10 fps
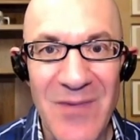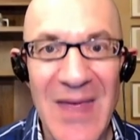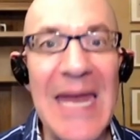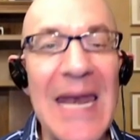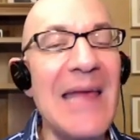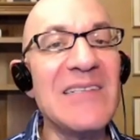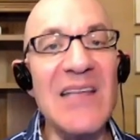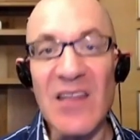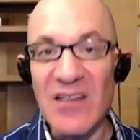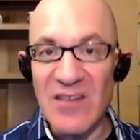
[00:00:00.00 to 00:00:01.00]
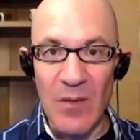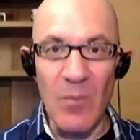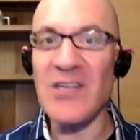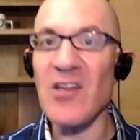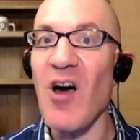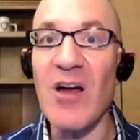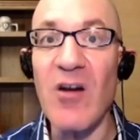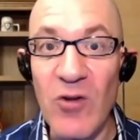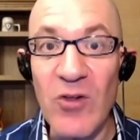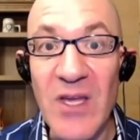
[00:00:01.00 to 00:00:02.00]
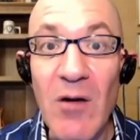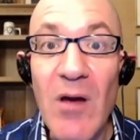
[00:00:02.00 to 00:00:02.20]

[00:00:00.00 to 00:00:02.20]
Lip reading: And I said this in my talk earlier,